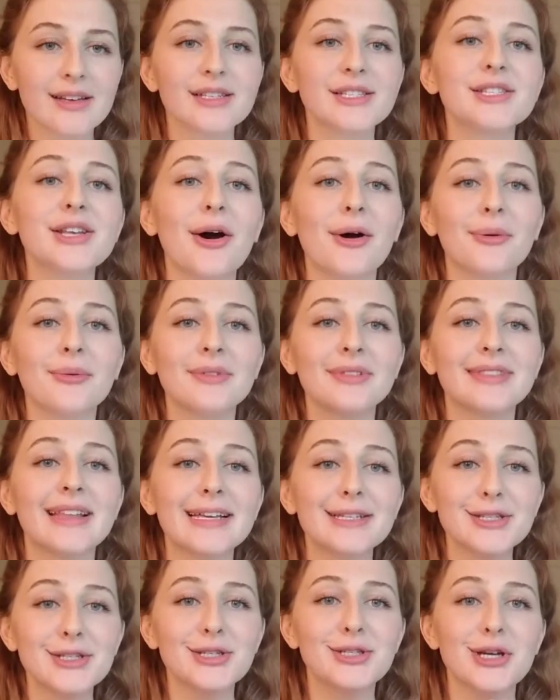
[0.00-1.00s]
So
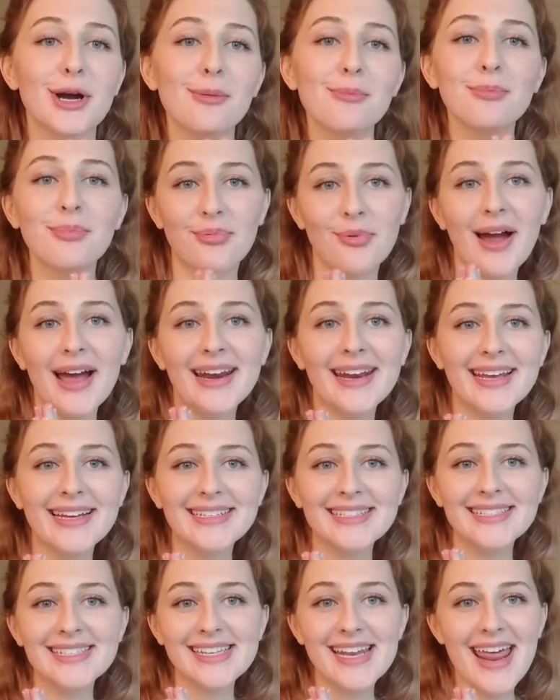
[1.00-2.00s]
let's jump right
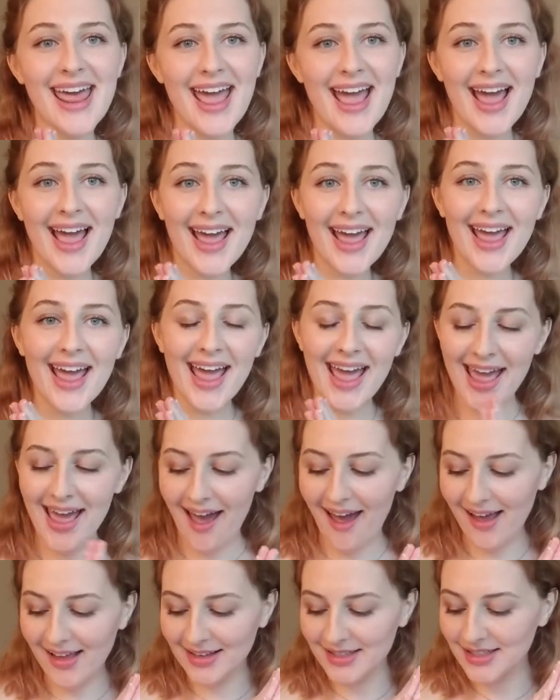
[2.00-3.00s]
in today,
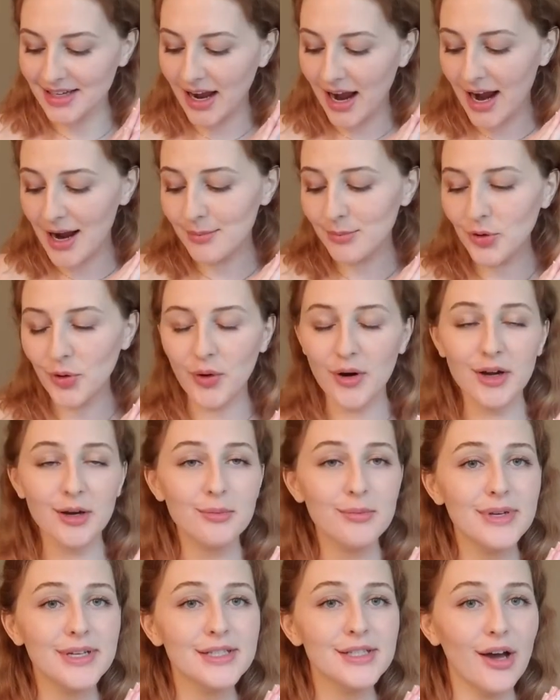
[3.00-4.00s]
and I'm going to
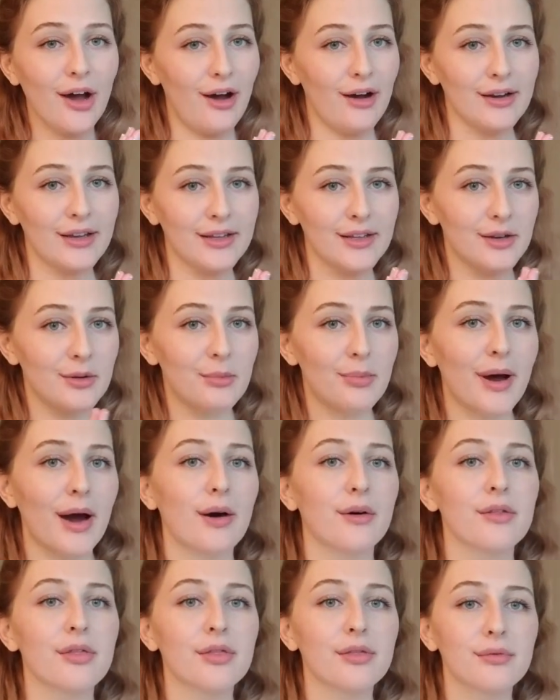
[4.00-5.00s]
be talking
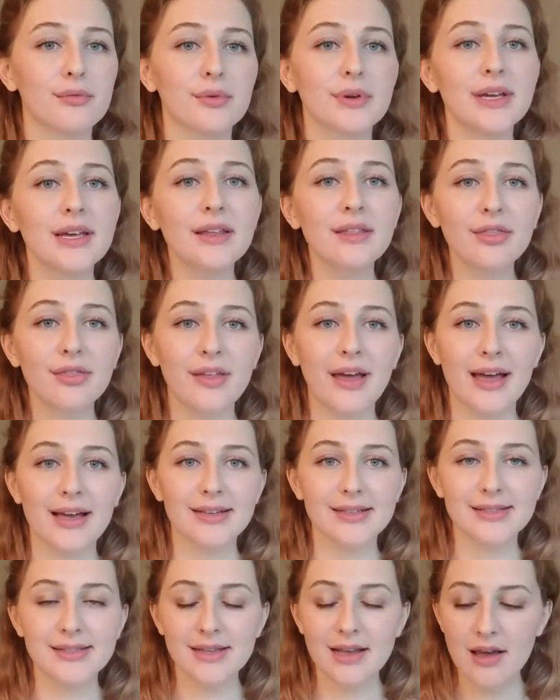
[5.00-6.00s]
about 3
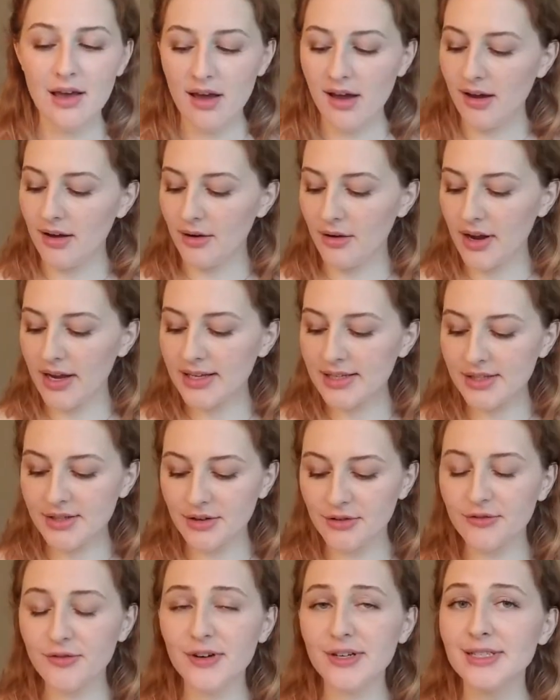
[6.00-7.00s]
things. Okay,
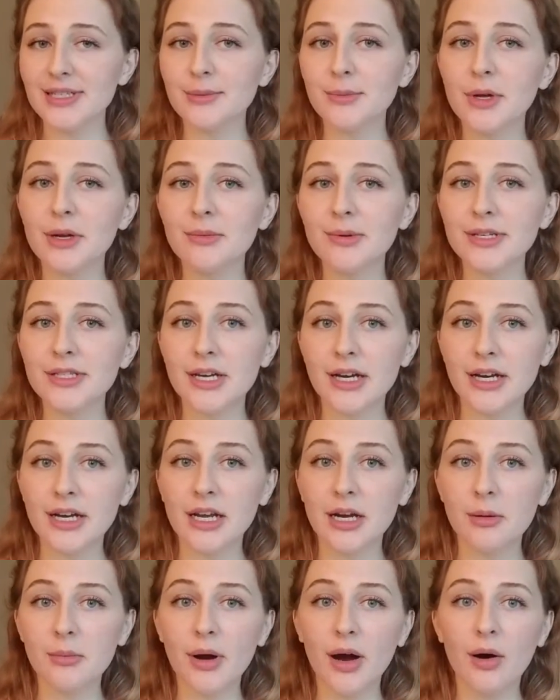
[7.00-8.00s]
so first I'm going to be
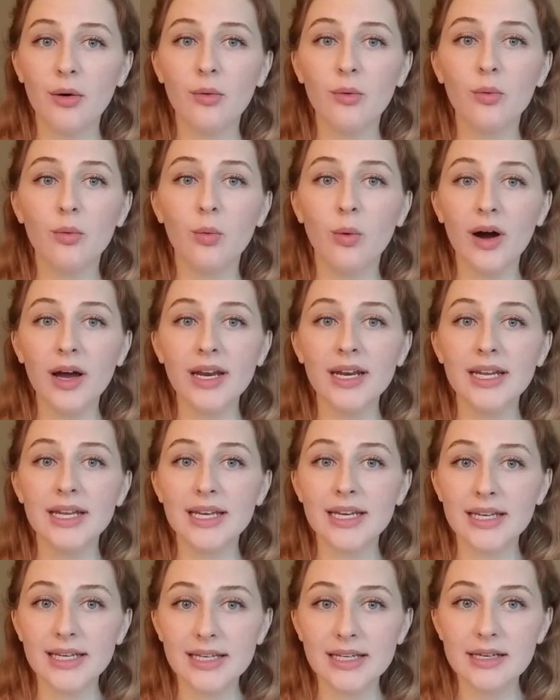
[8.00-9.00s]
talking about what
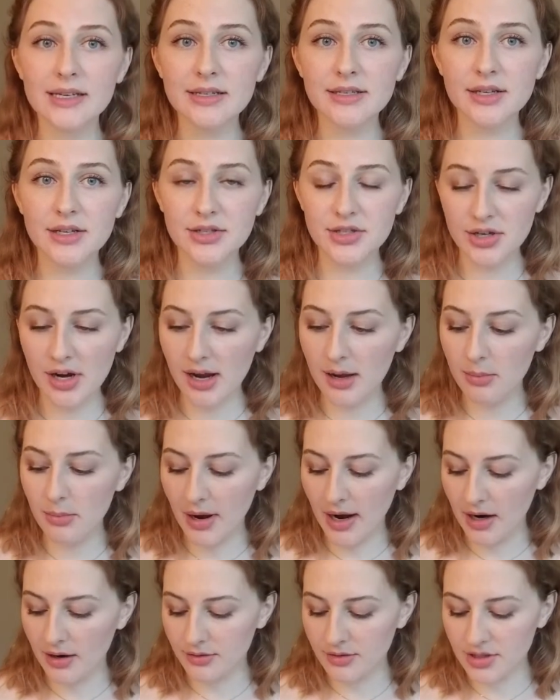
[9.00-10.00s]
is a
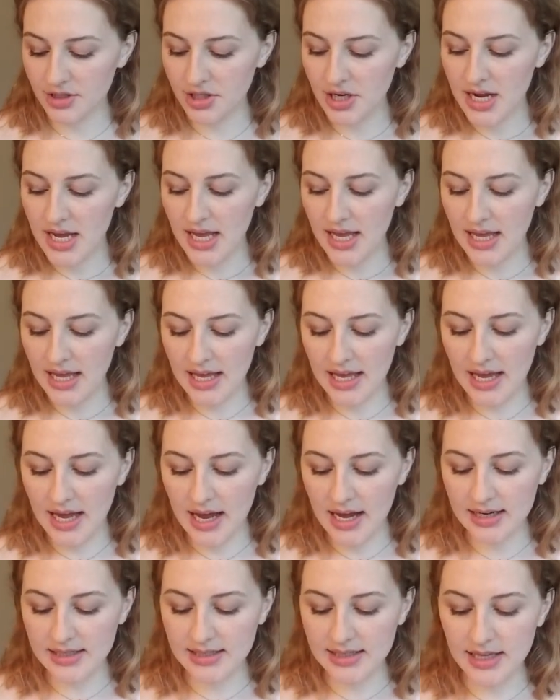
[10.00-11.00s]
J-pouch,
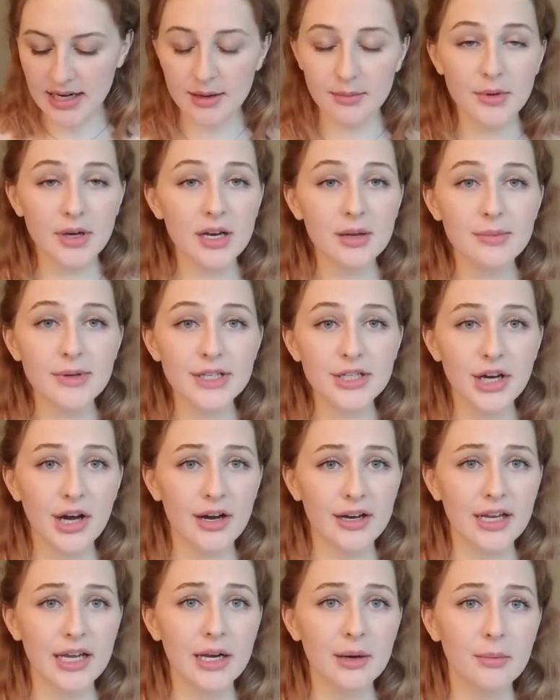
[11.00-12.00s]
and then I'm going to be
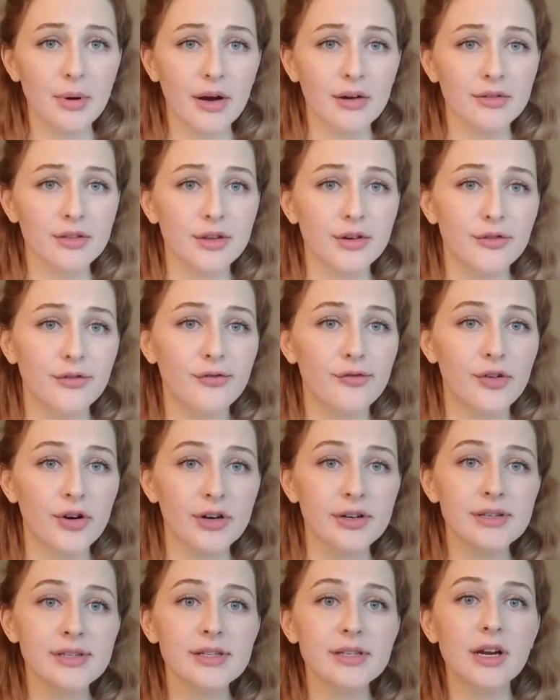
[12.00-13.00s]
talking about the
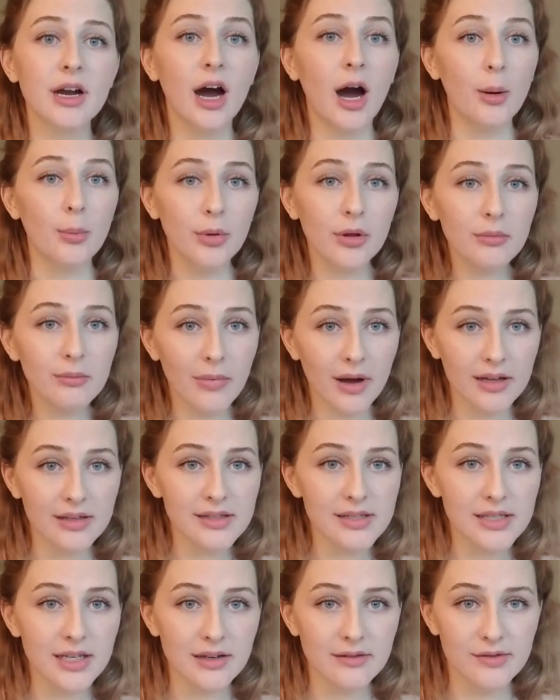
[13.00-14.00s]
first couple
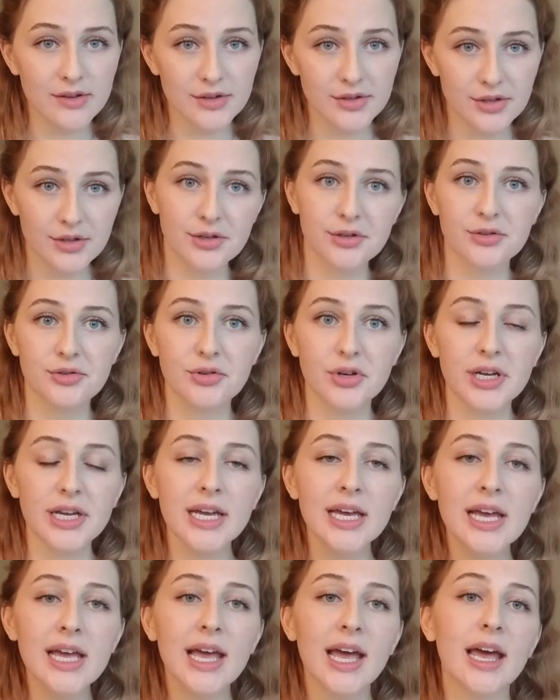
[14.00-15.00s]
months of the surgery,
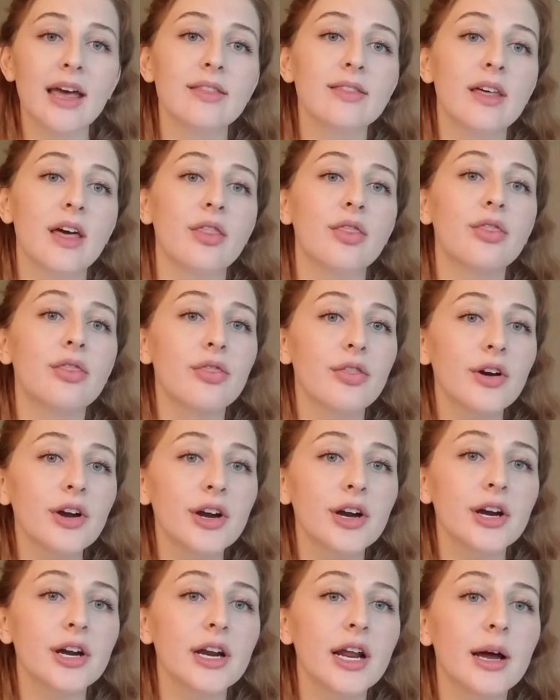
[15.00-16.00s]
and then
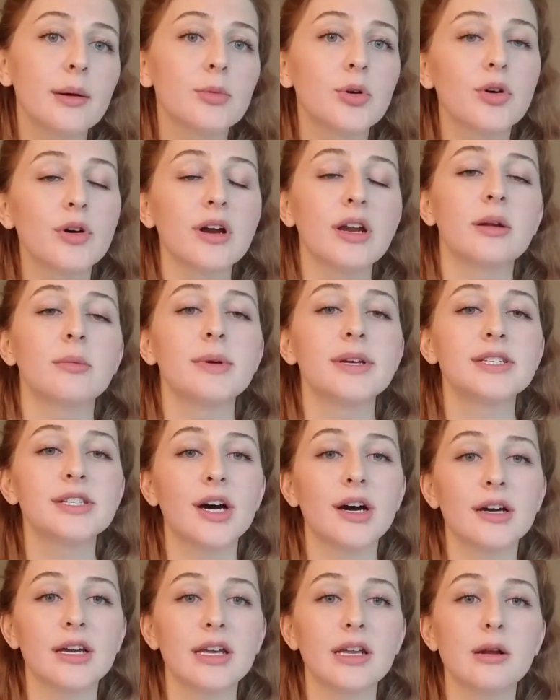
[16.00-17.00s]
third I'm going to be
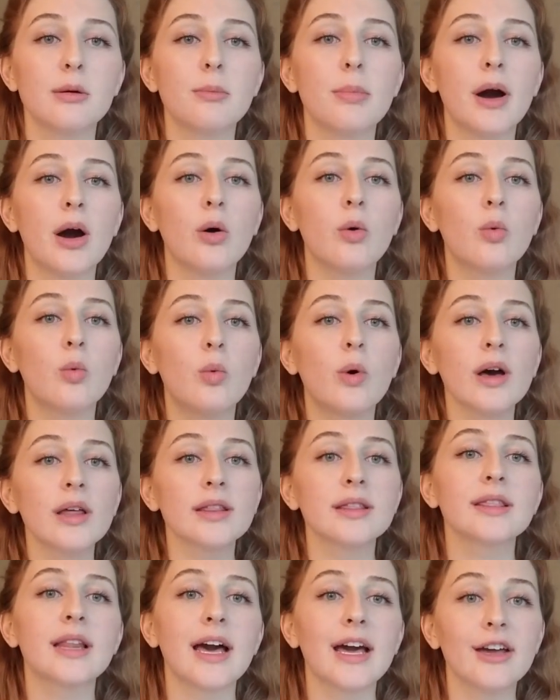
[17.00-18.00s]
talking about
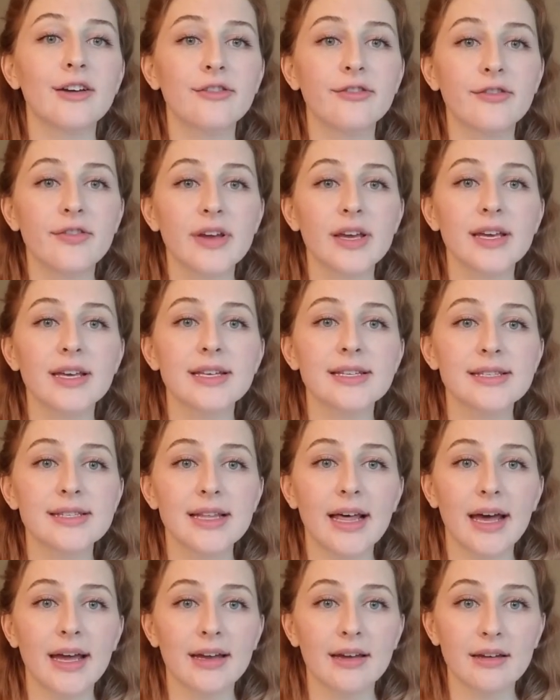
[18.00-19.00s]
what life is
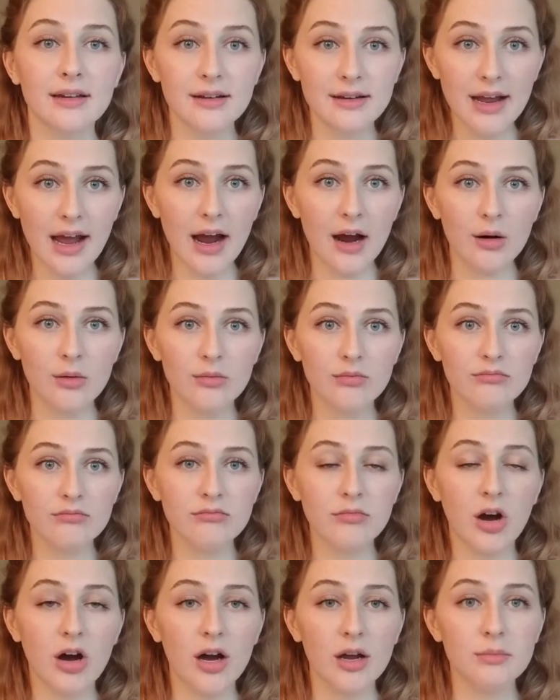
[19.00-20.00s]
like now
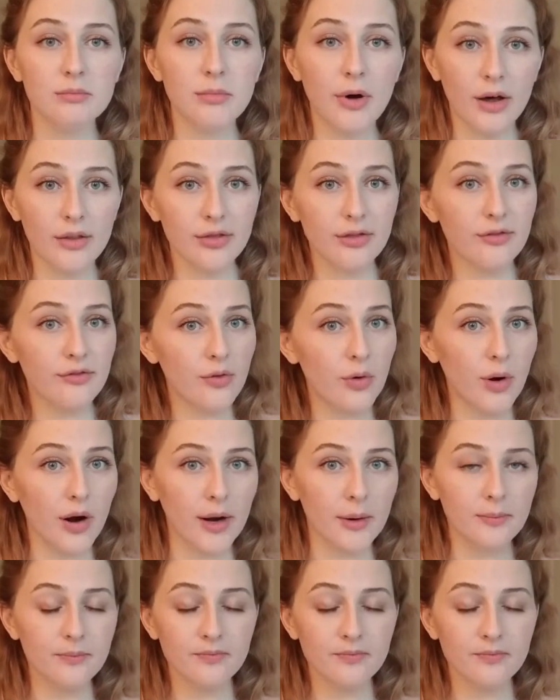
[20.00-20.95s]
on month 4.